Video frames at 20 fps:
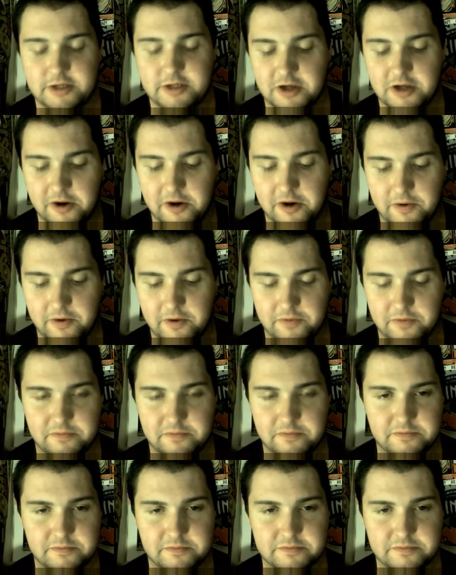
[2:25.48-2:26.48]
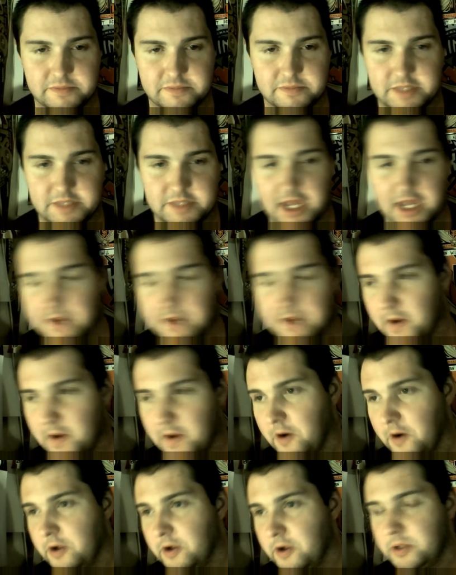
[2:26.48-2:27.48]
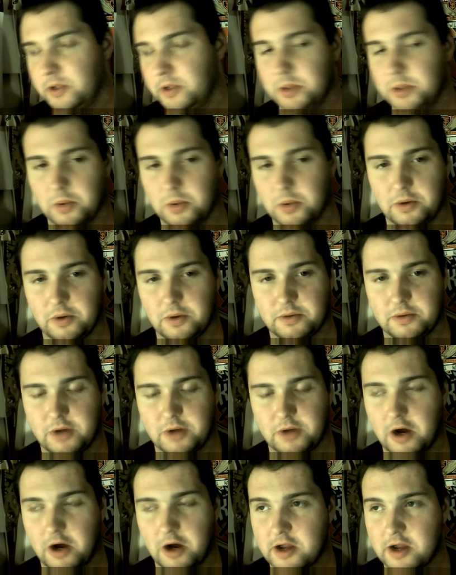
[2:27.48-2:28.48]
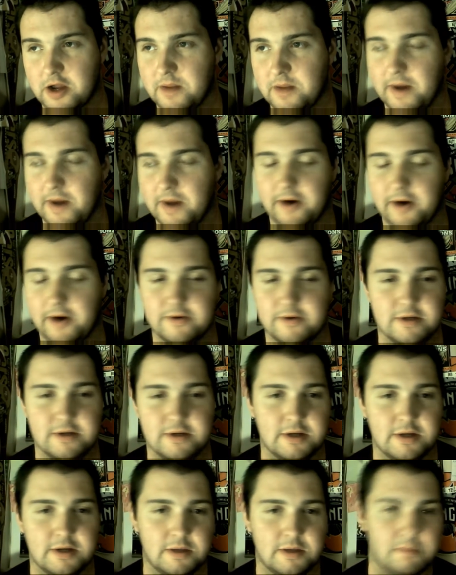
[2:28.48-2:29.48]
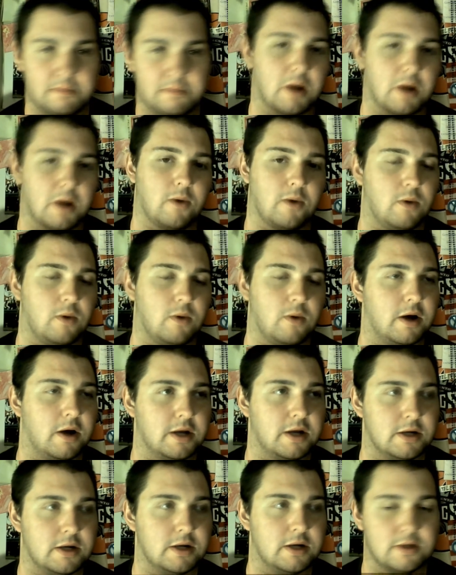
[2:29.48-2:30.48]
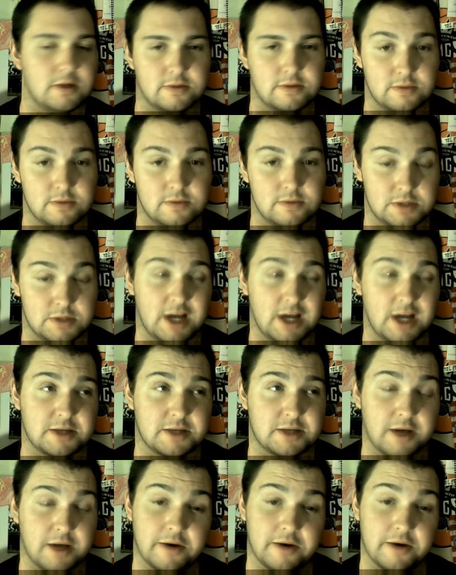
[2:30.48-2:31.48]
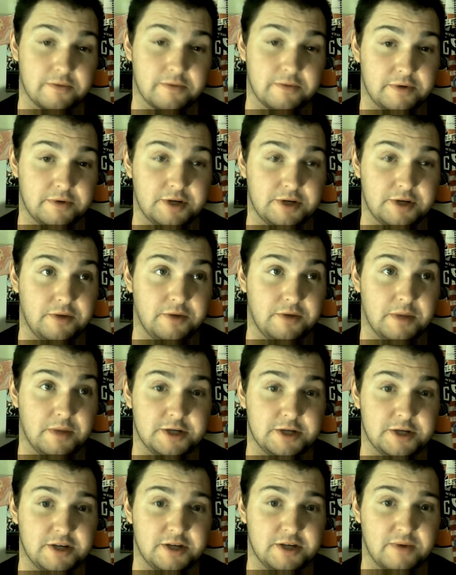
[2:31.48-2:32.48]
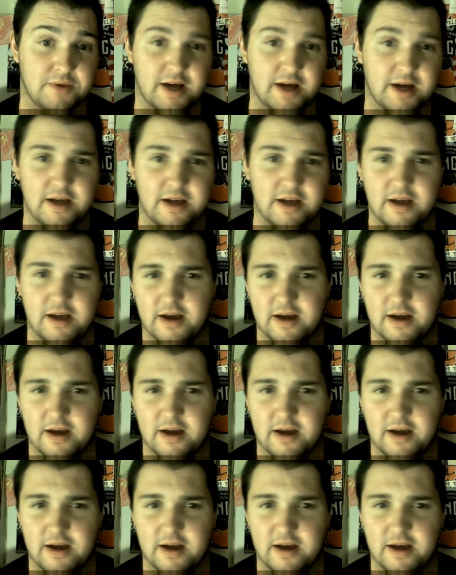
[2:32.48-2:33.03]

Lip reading: you know, gay marriage or talking about marijuana, which actually I don't really do much anyway.